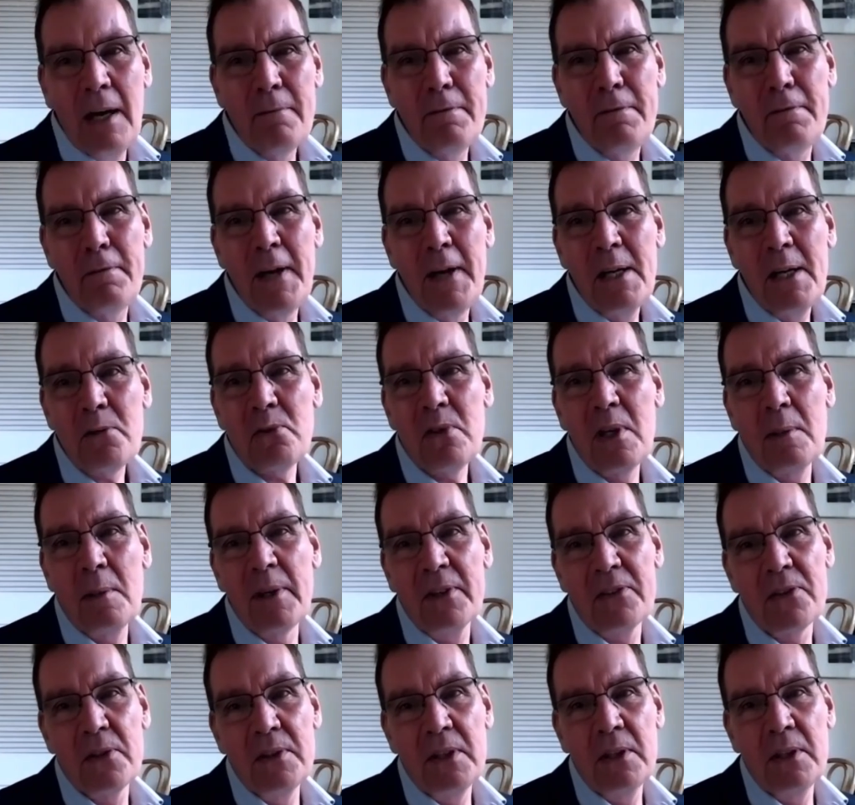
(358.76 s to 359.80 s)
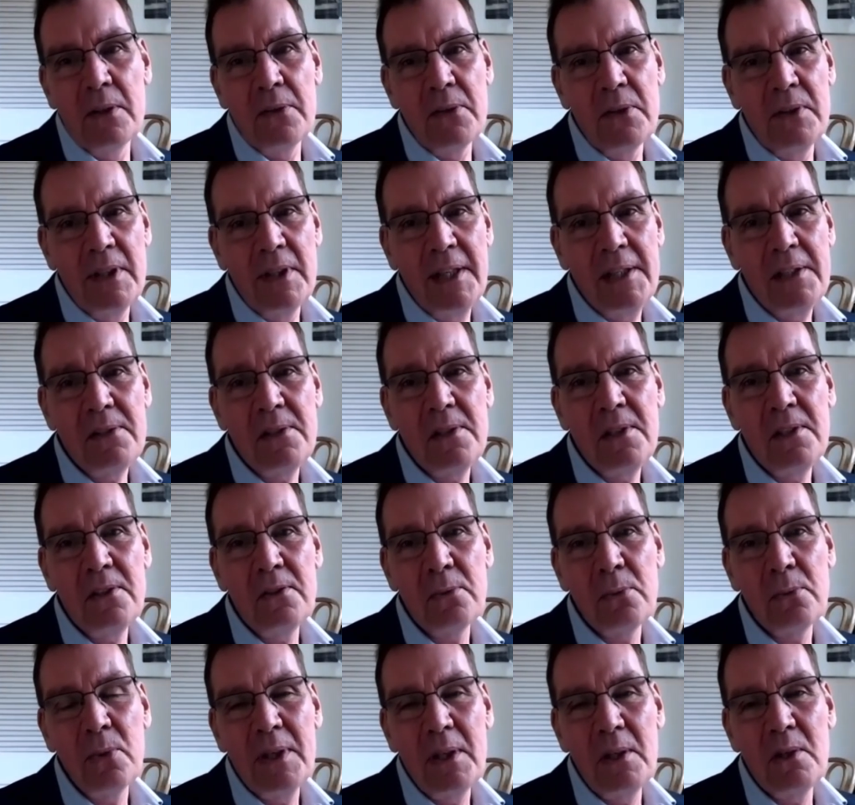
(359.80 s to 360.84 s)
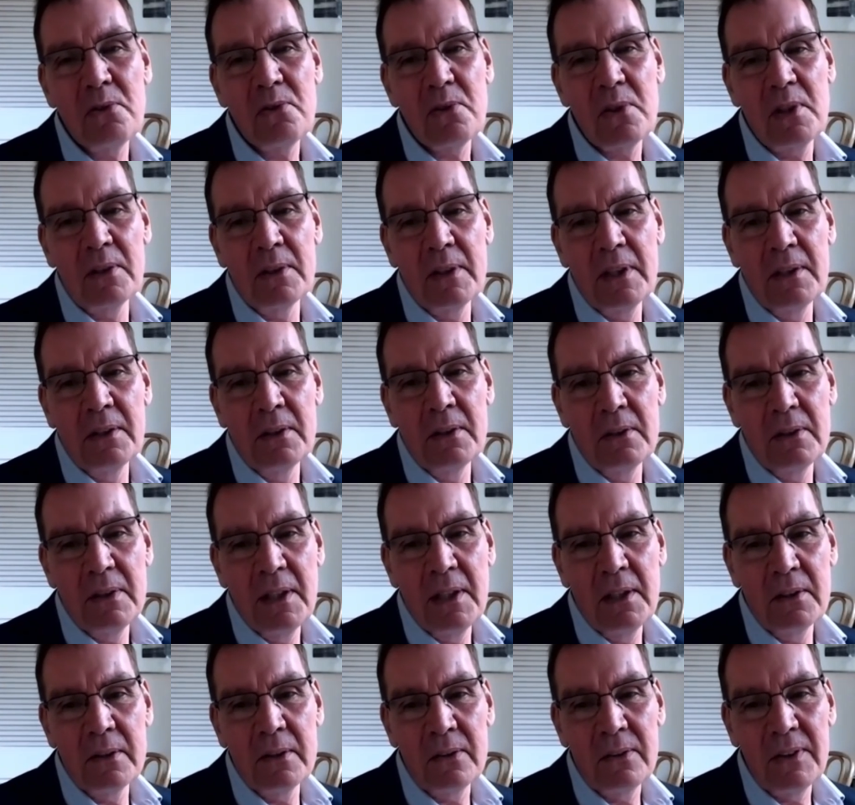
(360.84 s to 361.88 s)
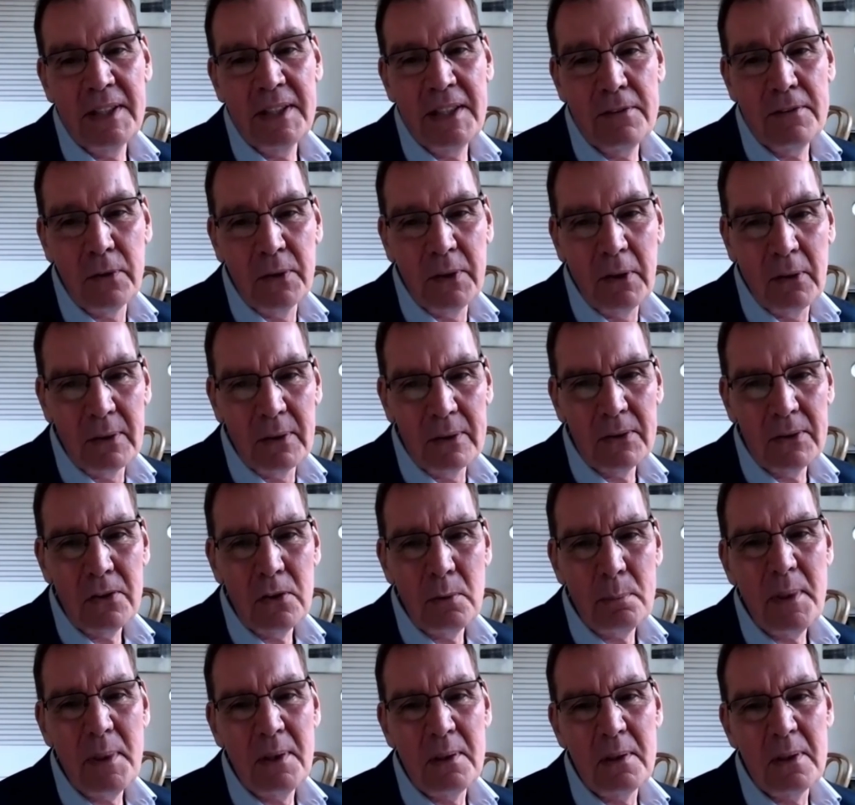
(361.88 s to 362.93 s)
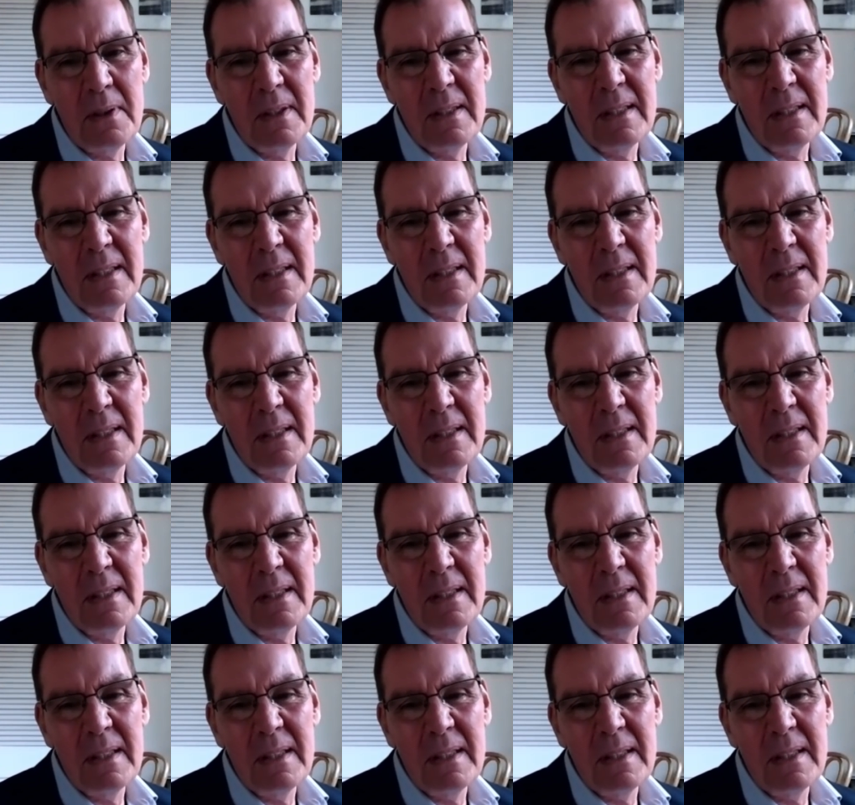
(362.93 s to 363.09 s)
I'm fascinated about the 1920s in Cleveland are a little